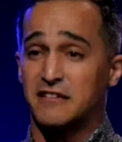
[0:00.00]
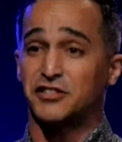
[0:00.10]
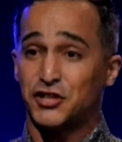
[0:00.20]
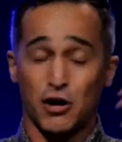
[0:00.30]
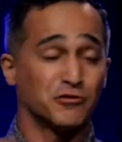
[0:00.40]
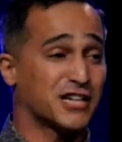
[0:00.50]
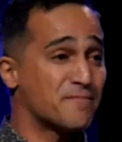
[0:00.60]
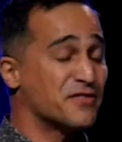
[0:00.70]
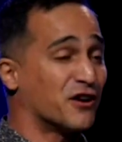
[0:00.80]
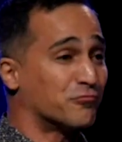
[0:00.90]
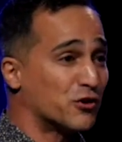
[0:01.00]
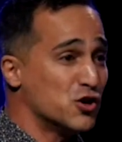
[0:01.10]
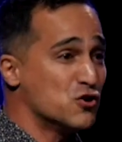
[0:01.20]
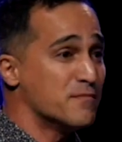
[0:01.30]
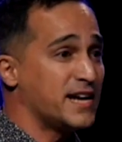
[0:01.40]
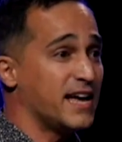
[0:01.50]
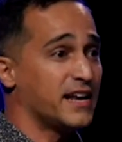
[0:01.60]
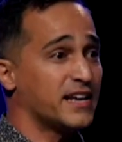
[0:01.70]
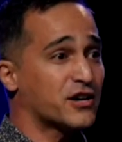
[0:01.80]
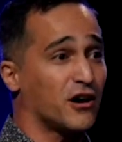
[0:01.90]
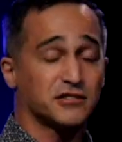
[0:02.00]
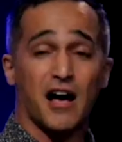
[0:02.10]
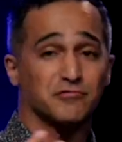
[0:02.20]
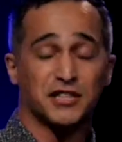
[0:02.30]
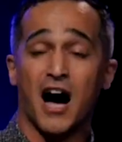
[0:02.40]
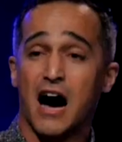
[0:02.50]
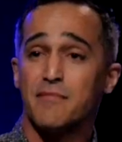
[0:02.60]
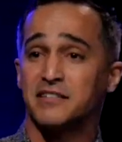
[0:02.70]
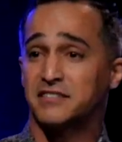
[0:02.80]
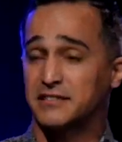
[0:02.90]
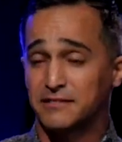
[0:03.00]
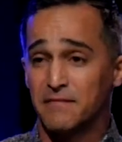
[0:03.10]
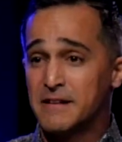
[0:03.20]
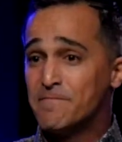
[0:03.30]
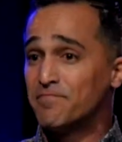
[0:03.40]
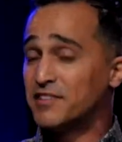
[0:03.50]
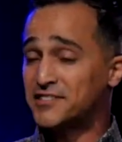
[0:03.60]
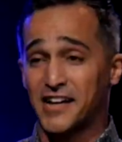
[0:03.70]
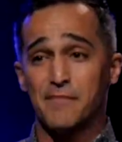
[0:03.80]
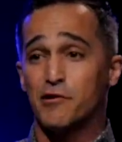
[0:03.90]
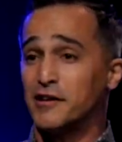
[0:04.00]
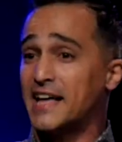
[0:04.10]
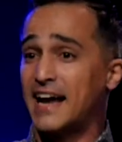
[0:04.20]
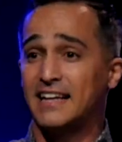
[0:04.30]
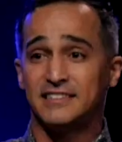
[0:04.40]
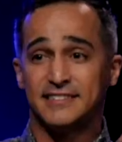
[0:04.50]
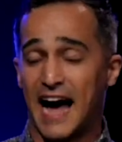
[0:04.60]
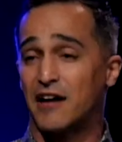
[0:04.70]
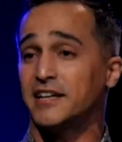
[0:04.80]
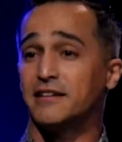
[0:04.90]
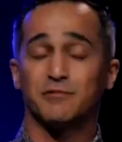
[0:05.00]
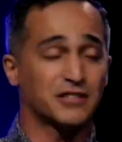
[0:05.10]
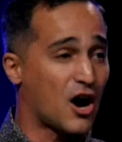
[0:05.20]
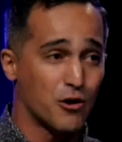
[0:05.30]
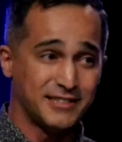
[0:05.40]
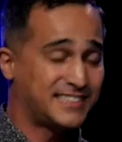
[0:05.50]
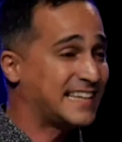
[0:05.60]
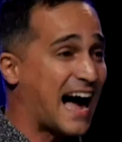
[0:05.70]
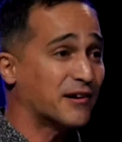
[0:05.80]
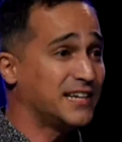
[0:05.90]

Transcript: shows up in the room and he calls out Thomas, this disciple that had doubted and was always doubting.